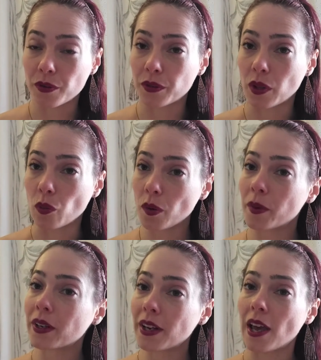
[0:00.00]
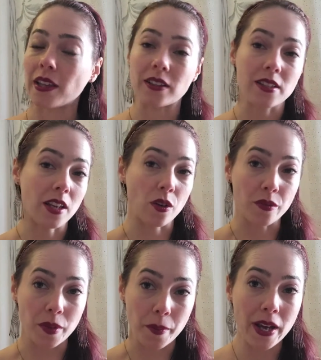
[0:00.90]
the woman and the sun of
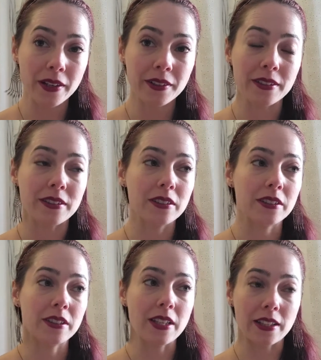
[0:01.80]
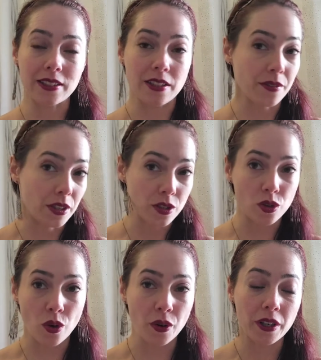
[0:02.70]
the man. That is a very
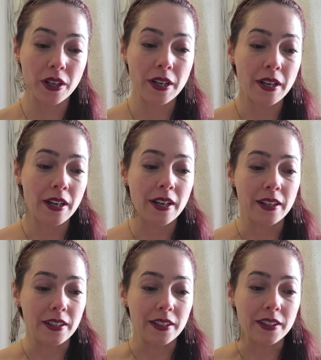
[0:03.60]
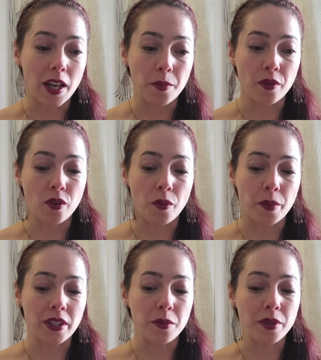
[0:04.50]
strong type of
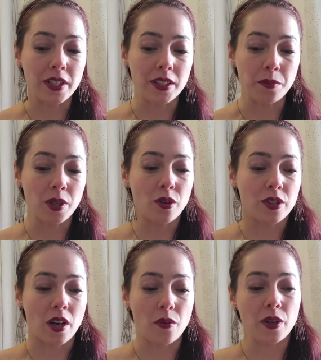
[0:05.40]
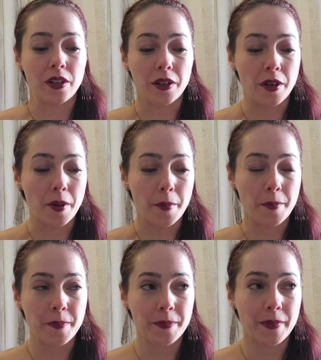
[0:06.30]
compatibility, because our
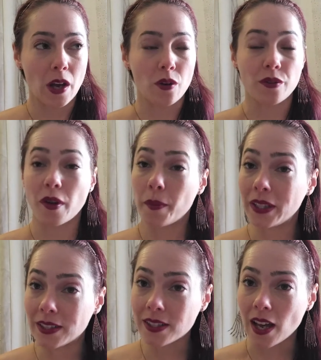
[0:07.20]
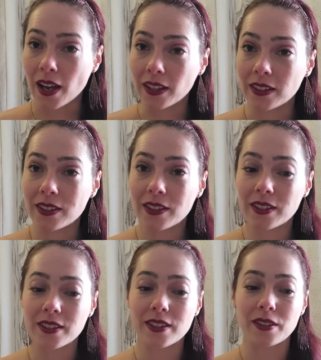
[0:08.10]
feminine side
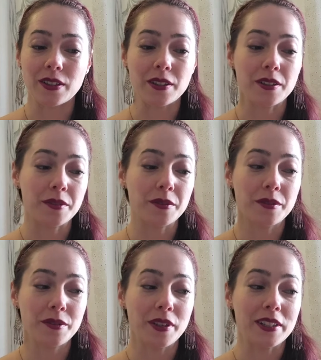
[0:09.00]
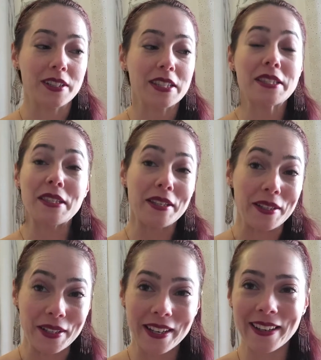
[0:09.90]
feels
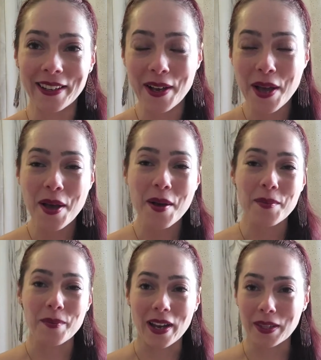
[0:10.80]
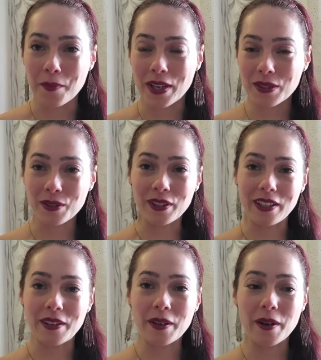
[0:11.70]
seen by the
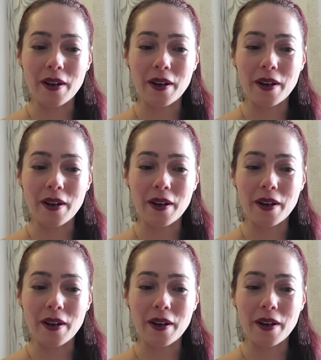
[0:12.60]
masculine